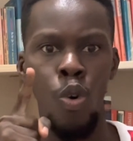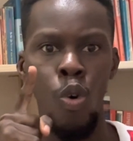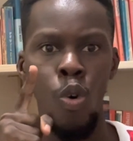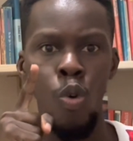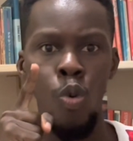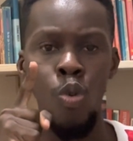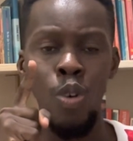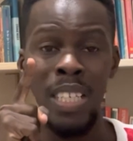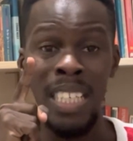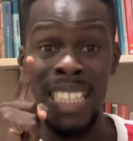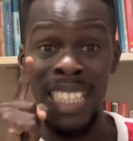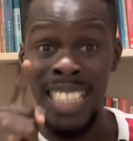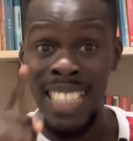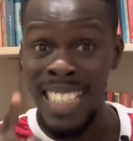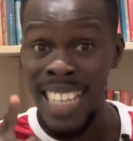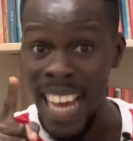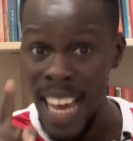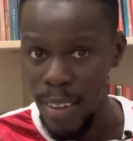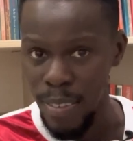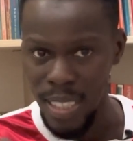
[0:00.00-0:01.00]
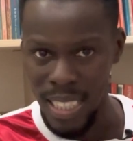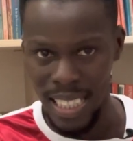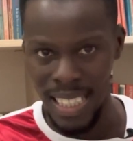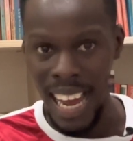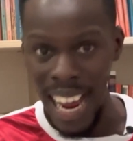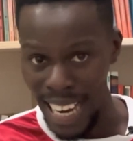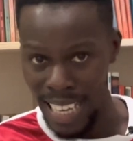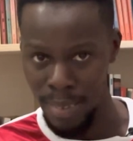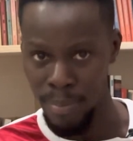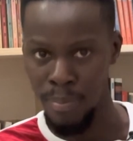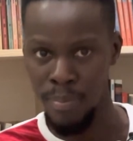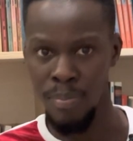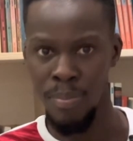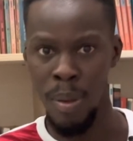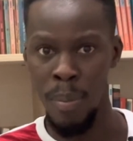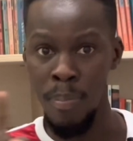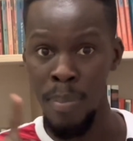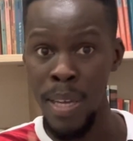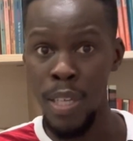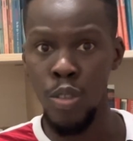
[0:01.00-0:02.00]
who deserves time
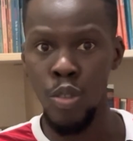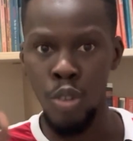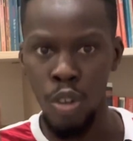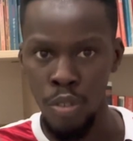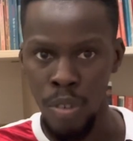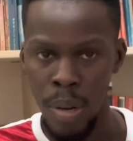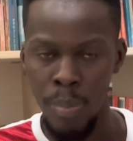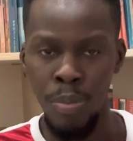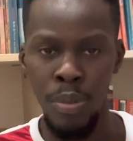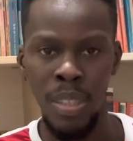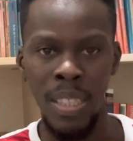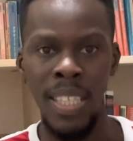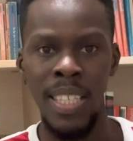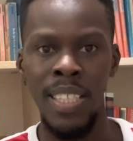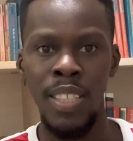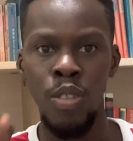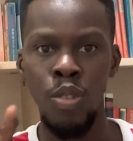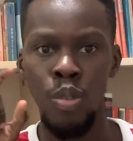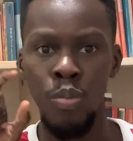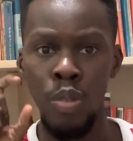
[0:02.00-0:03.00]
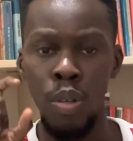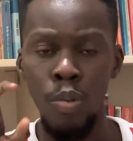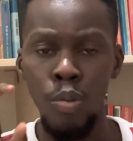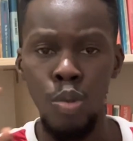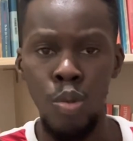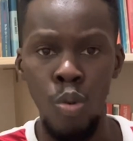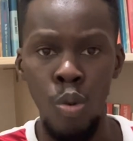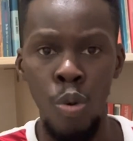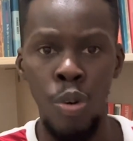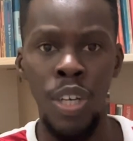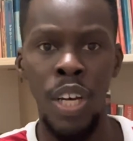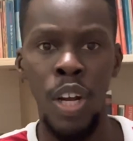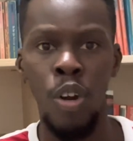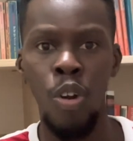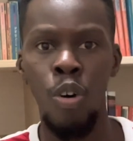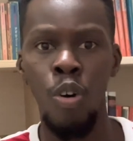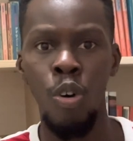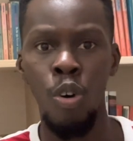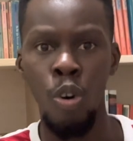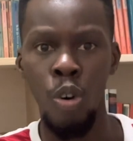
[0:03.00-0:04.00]
based on reputation to be able to go the
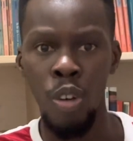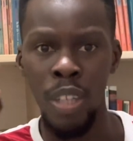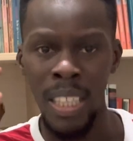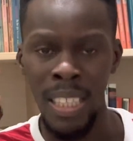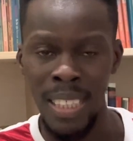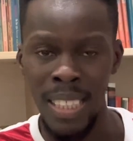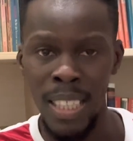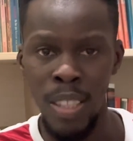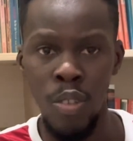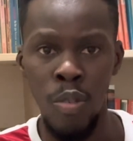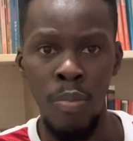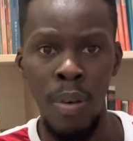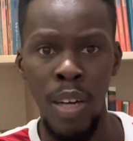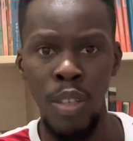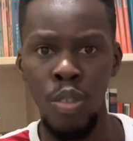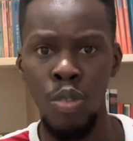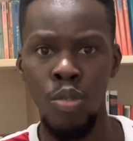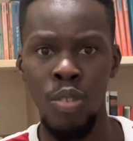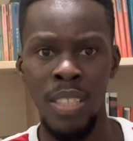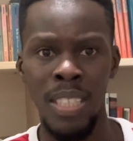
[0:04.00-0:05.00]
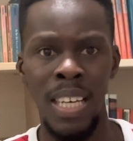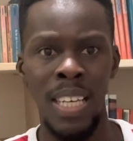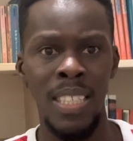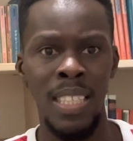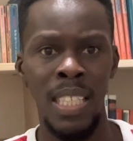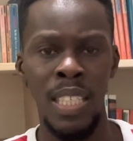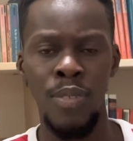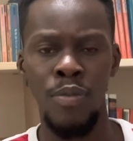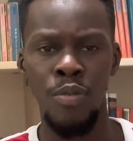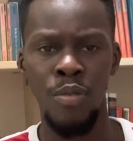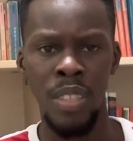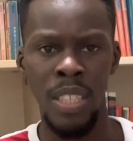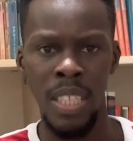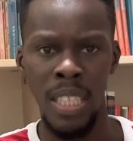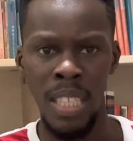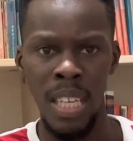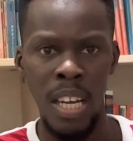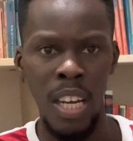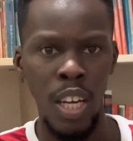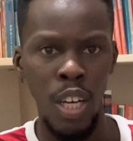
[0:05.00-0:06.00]
long haul and take you back to your successful days.